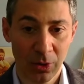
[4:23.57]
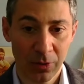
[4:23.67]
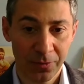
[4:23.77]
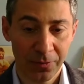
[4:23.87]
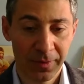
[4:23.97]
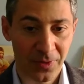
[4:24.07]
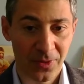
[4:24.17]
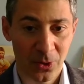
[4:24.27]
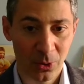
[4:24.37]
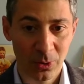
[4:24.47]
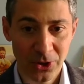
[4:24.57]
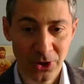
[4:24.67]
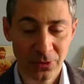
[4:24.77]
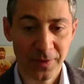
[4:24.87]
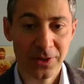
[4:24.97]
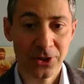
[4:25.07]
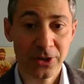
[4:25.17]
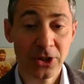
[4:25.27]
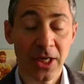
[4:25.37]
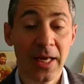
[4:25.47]
of the theology of the
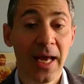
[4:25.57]
church